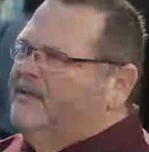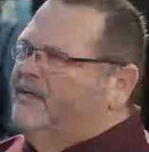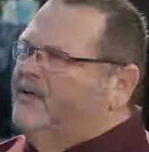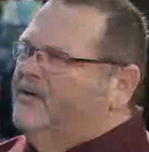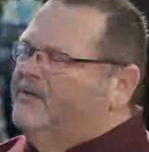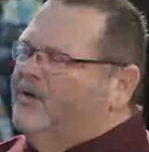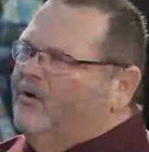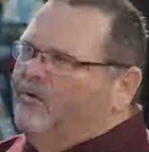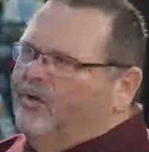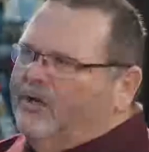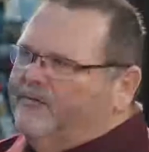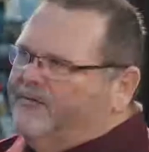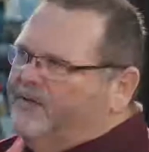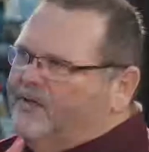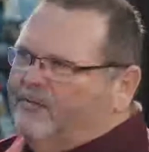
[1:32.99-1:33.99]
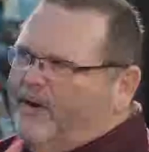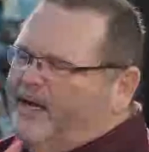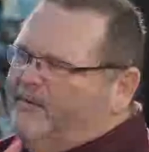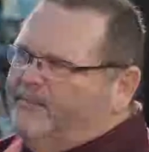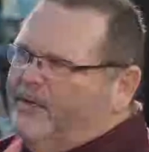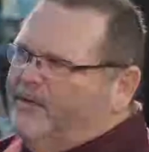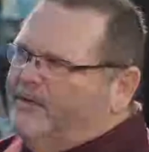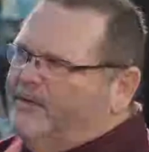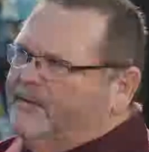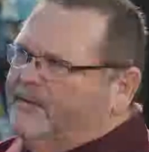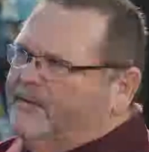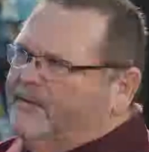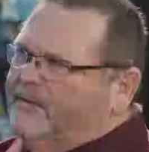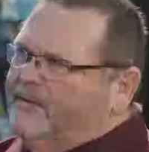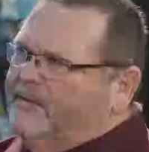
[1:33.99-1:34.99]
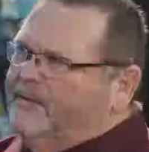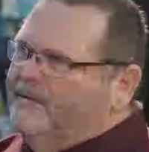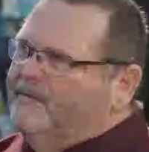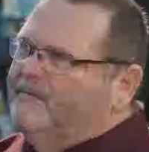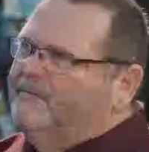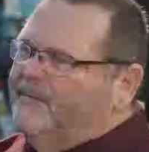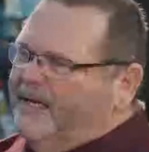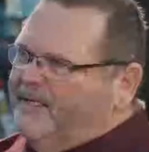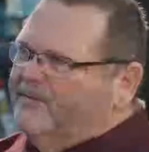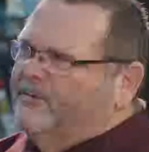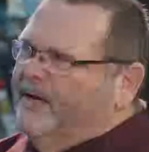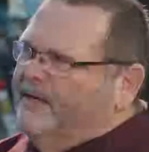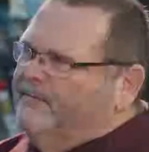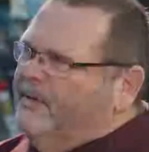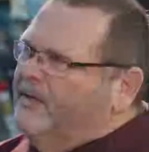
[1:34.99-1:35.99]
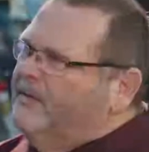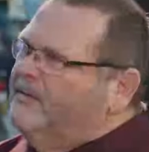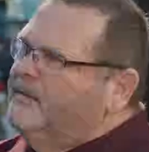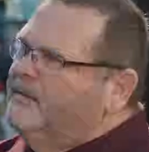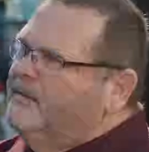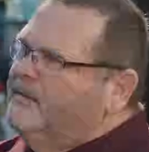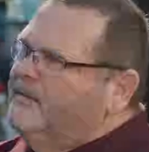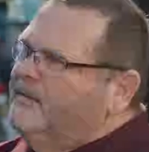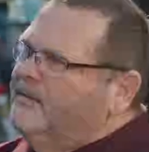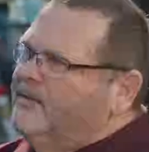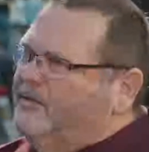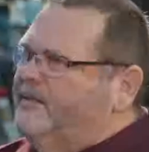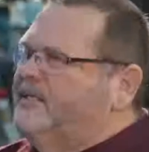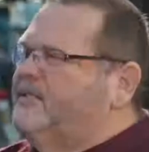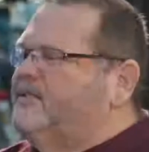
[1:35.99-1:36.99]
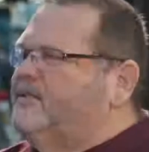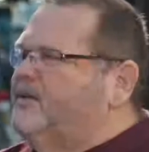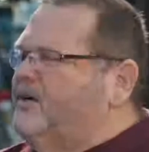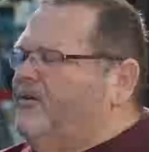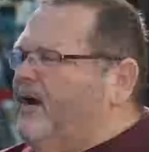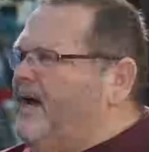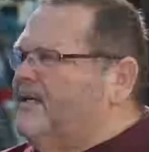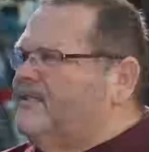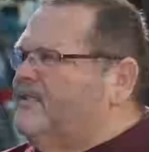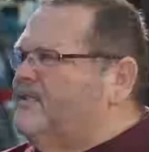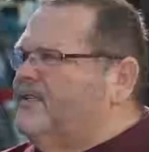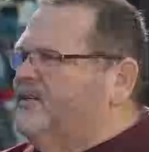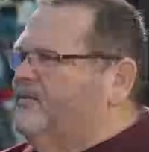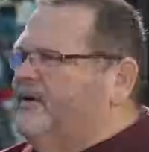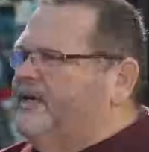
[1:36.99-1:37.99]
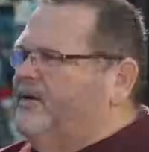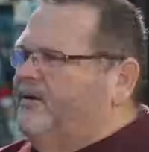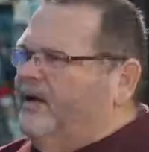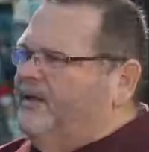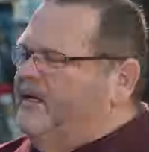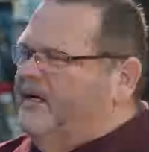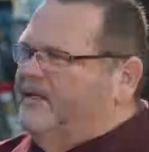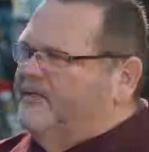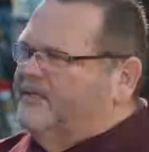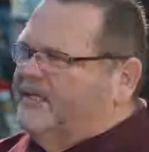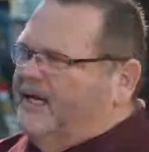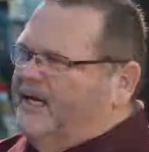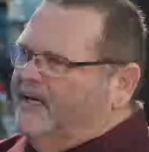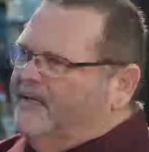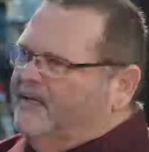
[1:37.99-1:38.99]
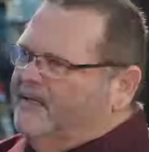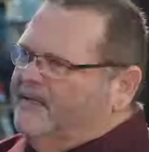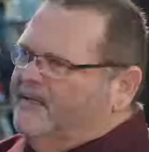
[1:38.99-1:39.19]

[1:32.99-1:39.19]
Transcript: You know, don't look for the rainbow, make the rainbow. There is like the grass is isn't greener on the other side.